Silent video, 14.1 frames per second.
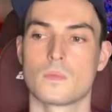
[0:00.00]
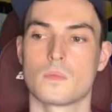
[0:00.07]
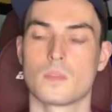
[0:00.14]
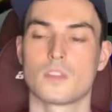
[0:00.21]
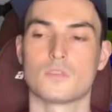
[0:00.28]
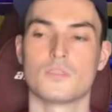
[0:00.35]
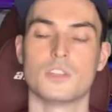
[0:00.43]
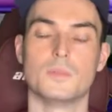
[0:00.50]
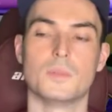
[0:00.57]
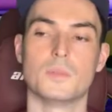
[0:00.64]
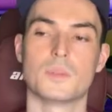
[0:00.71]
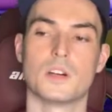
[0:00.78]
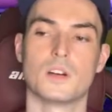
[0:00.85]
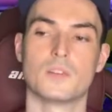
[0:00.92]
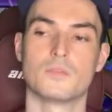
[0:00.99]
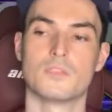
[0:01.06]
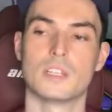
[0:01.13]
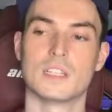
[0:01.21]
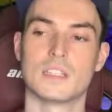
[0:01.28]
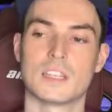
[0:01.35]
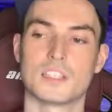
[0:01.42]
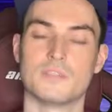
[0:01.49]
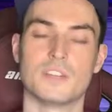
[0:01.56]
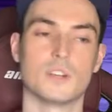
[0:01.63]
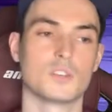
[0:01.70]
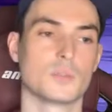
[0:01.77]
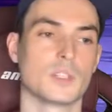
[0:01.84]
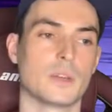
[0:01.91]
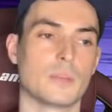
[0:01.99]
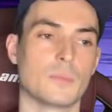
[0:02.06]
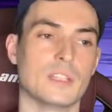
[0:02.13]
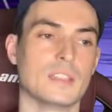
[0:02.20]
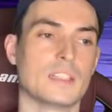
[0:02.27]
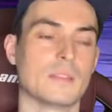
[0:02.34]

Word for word: Because Rillaboom can't really touch Yveltal anyway. We need